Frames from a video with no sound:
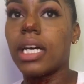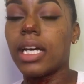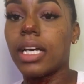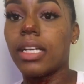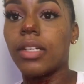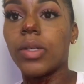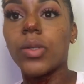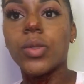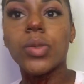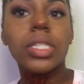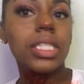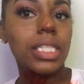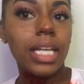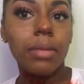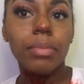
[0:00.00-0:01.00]
and
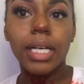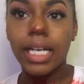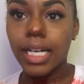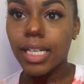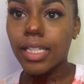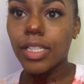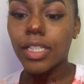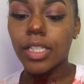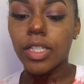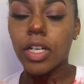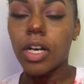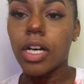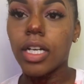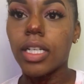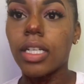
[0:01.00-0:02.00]
ohhsnapash
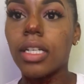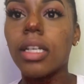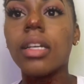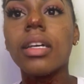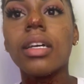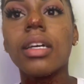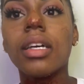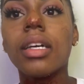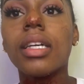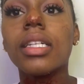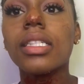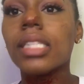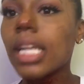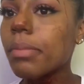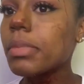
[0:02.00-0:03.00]
on
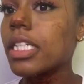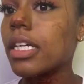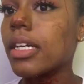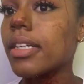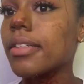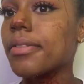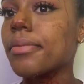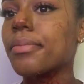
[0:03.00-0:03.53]
Snapchat.